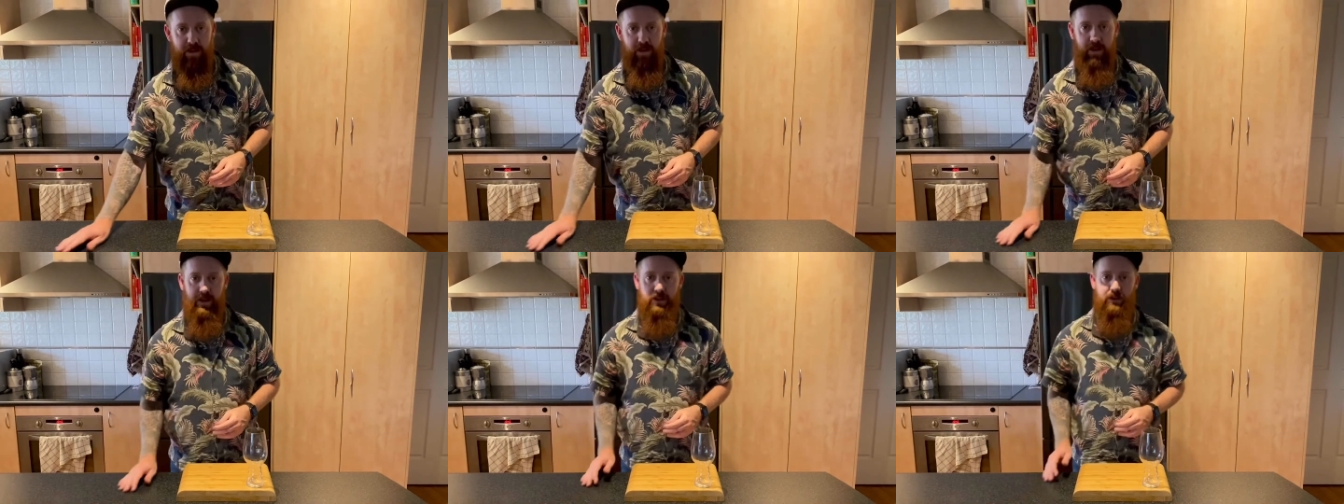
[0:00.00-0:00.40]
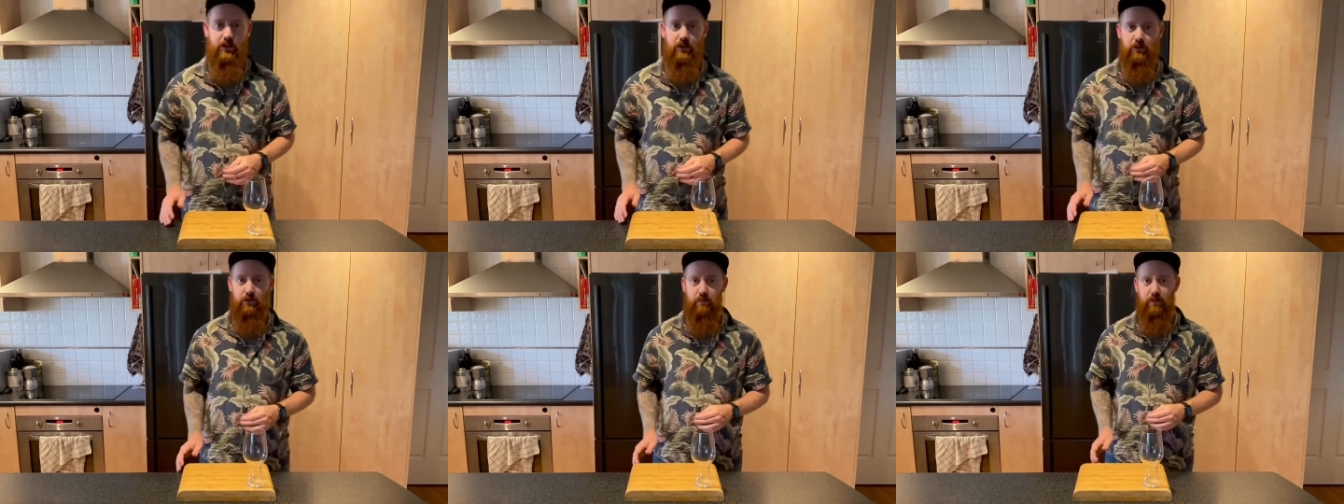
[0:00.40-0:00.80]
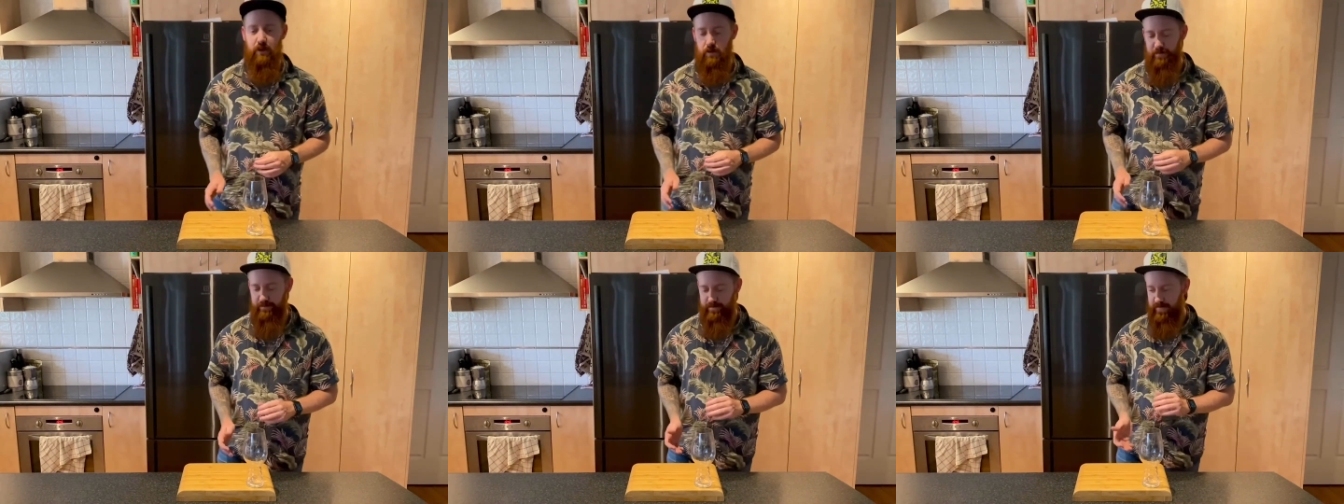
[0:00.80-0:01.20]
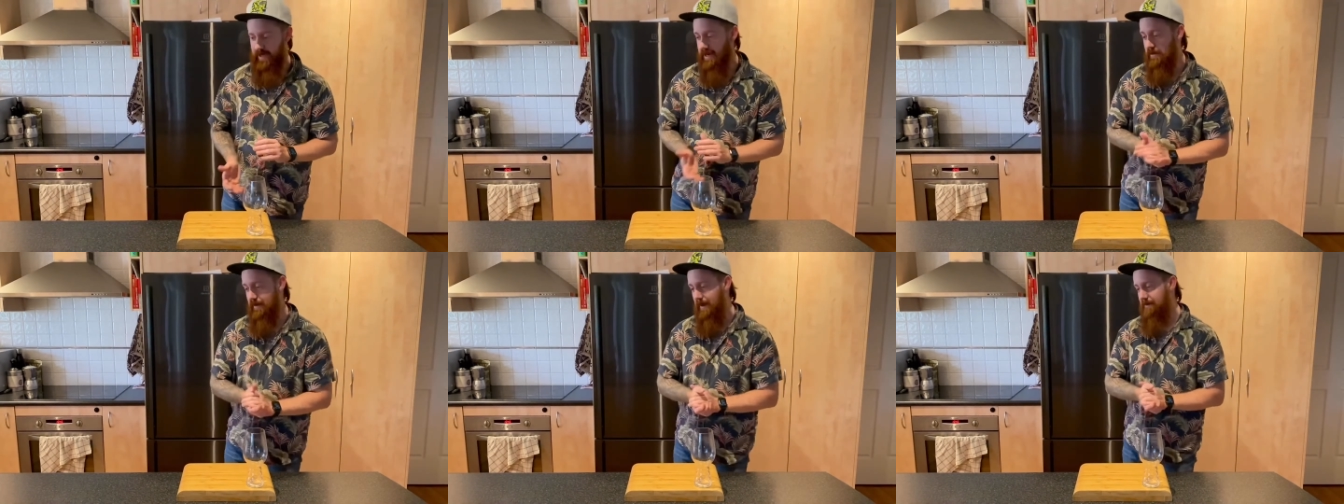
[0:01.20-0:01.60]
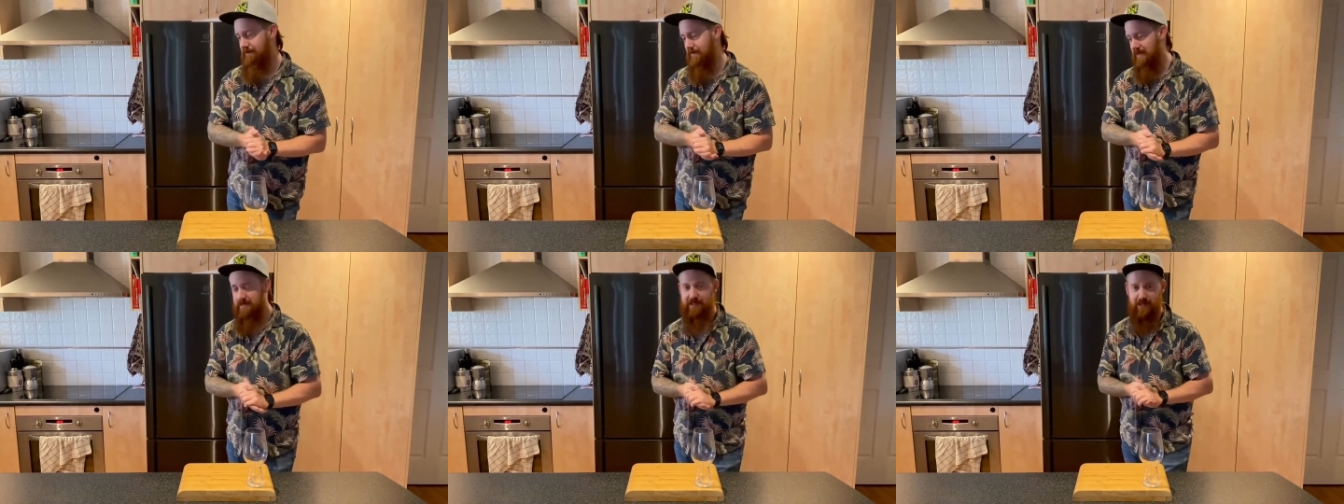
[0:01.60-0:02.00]
cute little poem. Anyway,
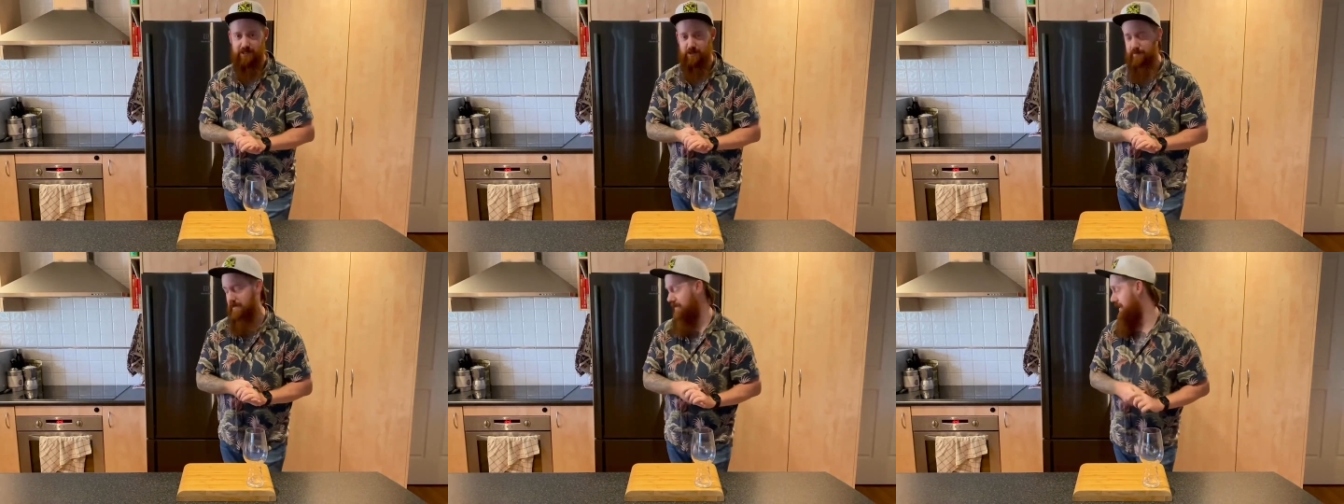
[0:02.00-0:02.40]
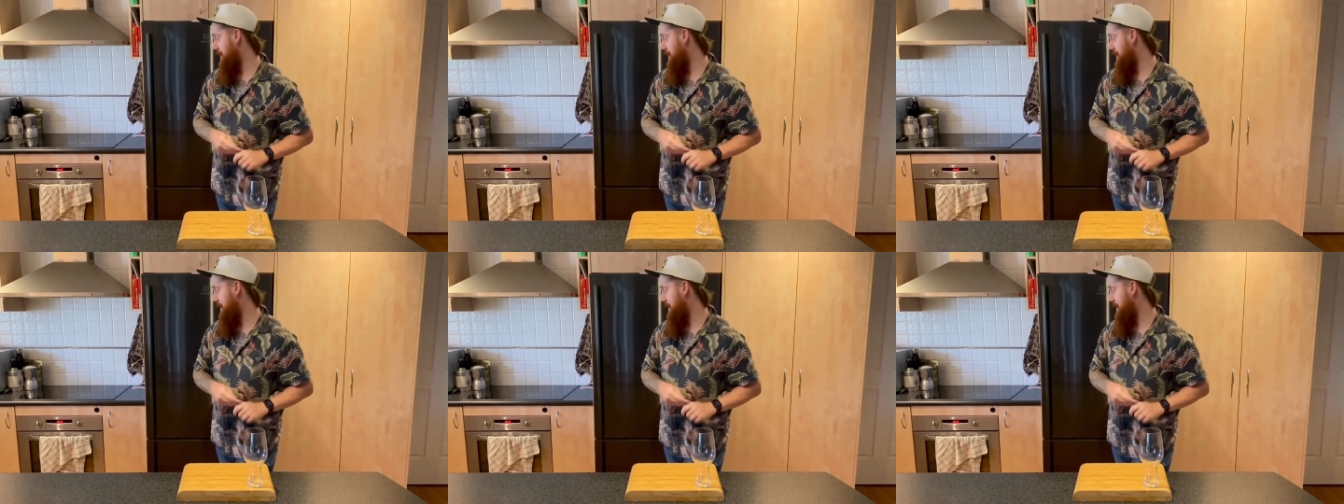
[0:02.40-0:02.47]
let's get this beer